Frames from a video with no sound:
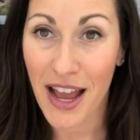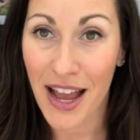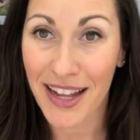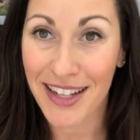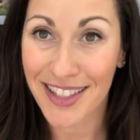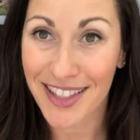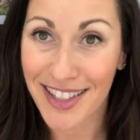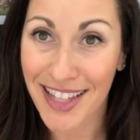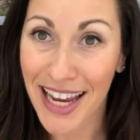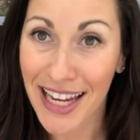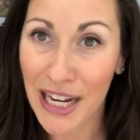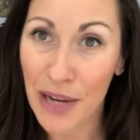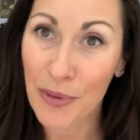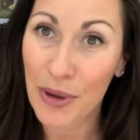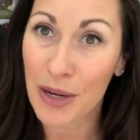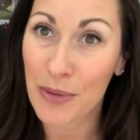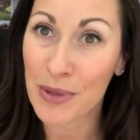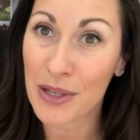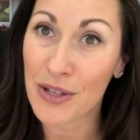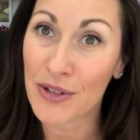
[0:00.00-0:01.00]
Instead, I
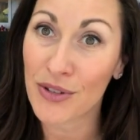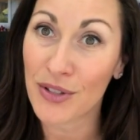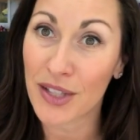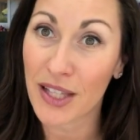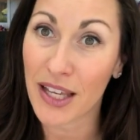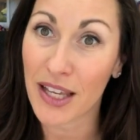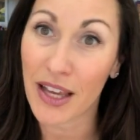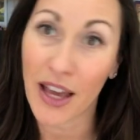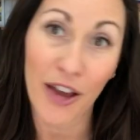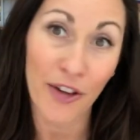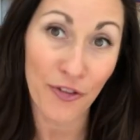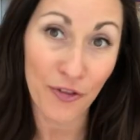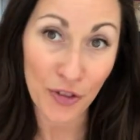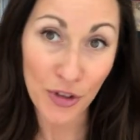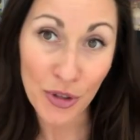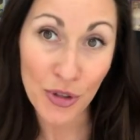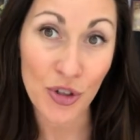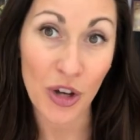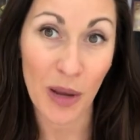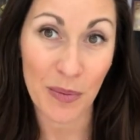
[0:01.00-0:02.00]
want to be using a
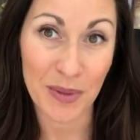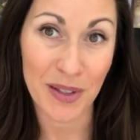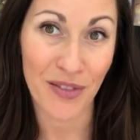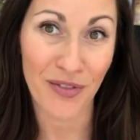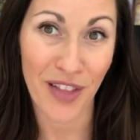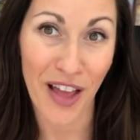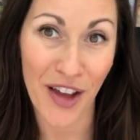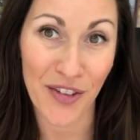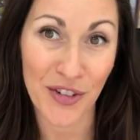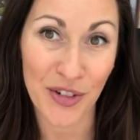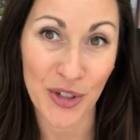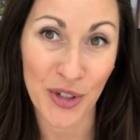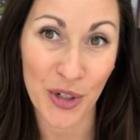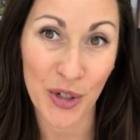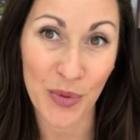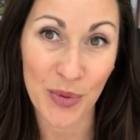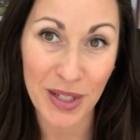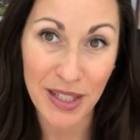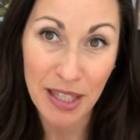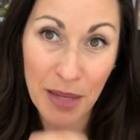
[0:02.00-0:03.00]
few drops of
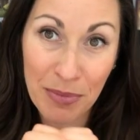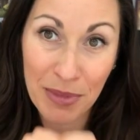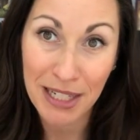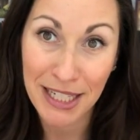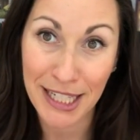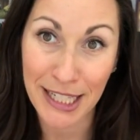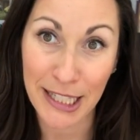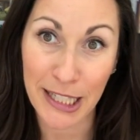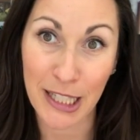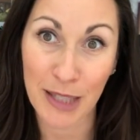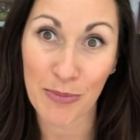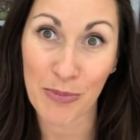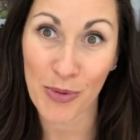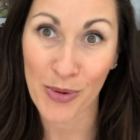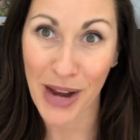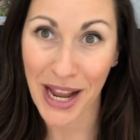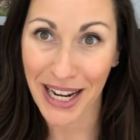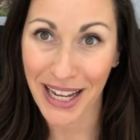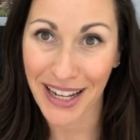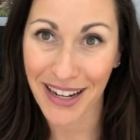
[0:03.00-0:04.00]
lavender with something to
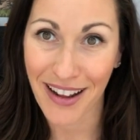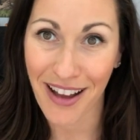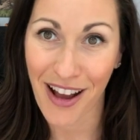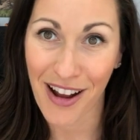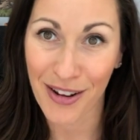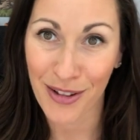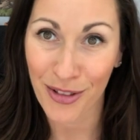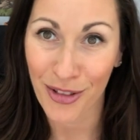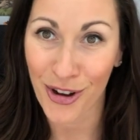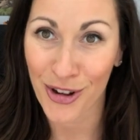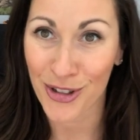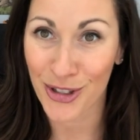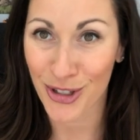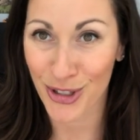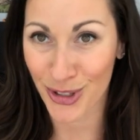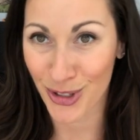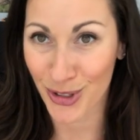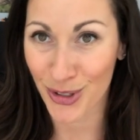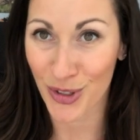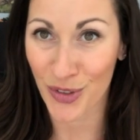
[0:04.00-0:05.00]
spread it on a larger
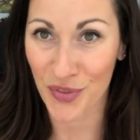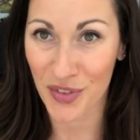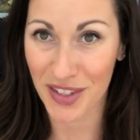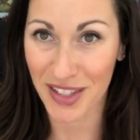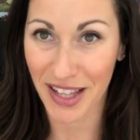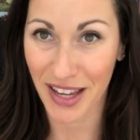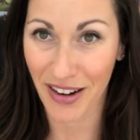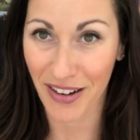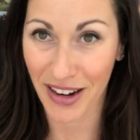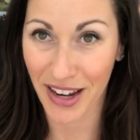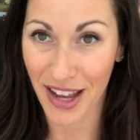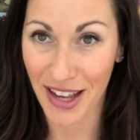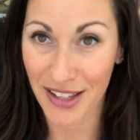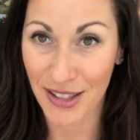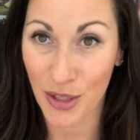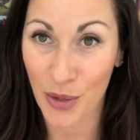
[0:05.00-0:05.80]
surface area.